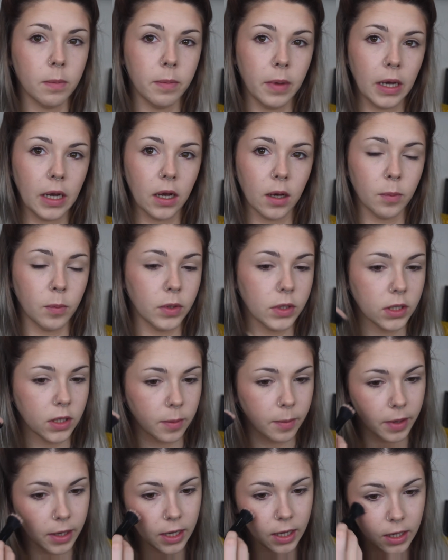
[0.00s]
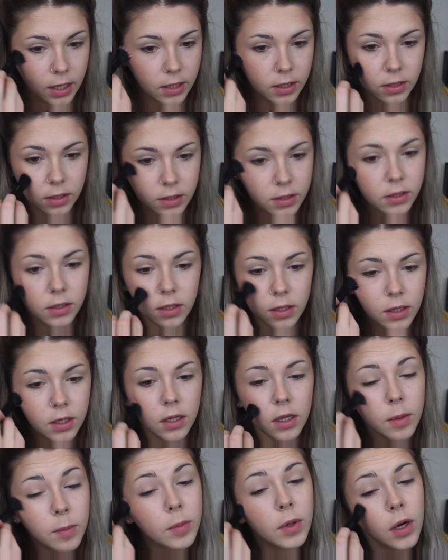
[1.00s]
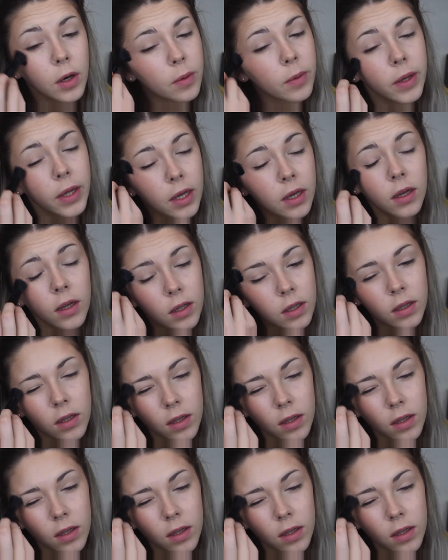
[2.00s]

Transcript: Pick up what's on my hand and keep going.